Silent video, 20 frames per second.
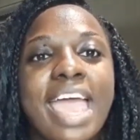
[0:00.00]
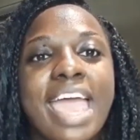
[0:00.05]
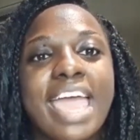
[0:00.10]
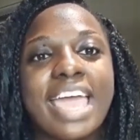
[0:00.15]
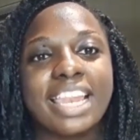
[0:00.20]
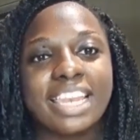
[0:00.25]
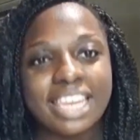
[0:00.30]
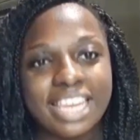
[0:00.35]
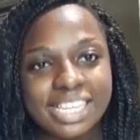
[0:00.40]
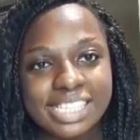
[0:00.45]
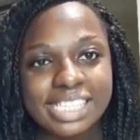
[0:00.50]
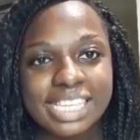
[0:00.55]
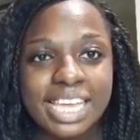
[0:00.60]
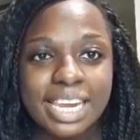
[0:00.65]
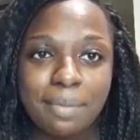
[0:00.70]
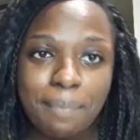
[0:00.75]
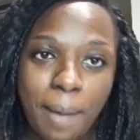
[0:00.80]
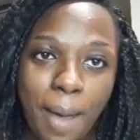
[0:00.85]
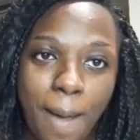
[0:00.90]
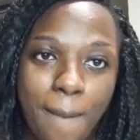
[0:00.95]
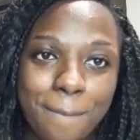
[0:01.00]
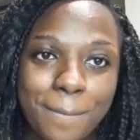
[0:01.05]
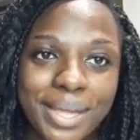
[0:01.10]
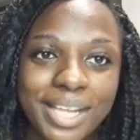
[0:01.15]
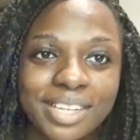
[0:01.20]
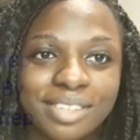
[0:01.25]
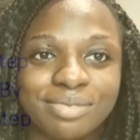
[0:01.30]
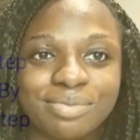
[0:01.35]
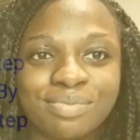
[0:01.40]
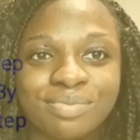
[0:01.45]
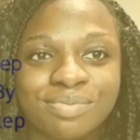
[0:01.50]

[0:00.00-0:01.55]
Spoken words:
And let's get it poppin'.